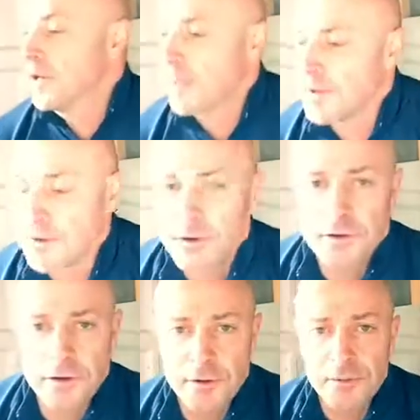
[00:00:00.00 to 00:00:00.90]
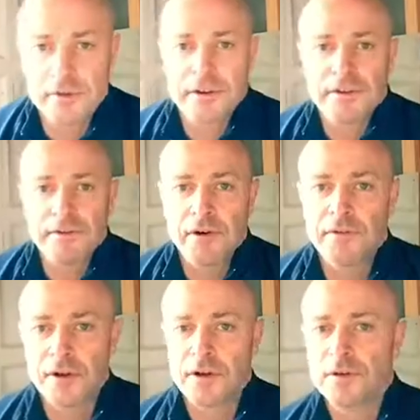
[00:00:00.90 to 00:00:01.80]
that's how you do your progressive
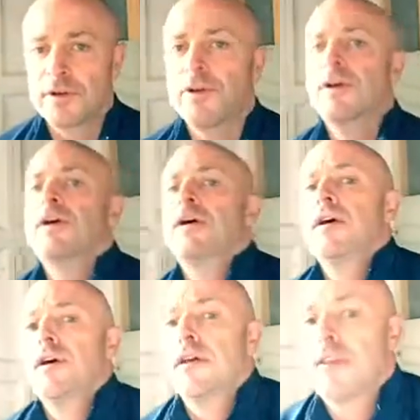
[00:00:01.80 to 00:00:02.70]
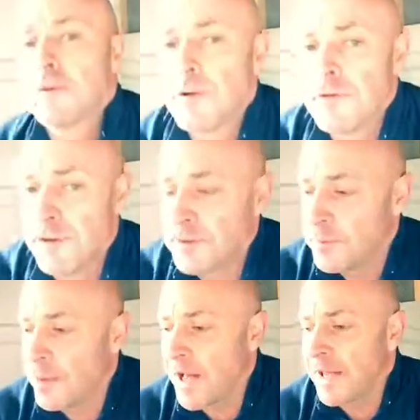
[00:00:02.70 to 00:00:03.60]
overload. Then I moved on
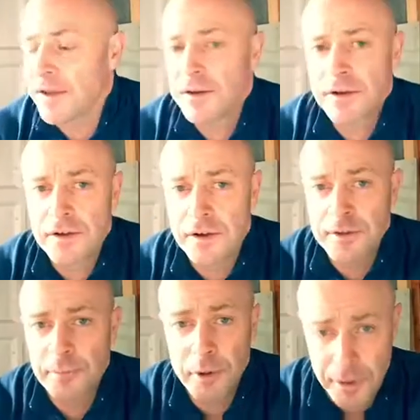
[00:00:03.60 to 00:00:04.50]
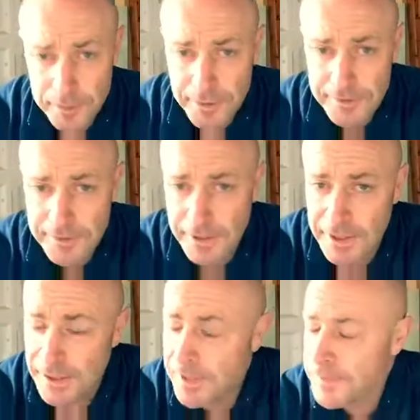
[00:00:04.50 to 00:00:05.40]
to back. I did pull-ups
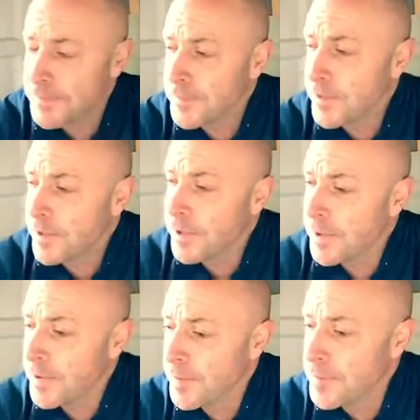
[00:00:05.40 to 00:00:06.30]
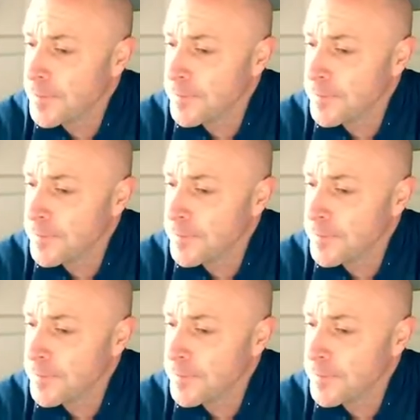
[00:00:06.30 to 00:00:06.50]
yesterday. I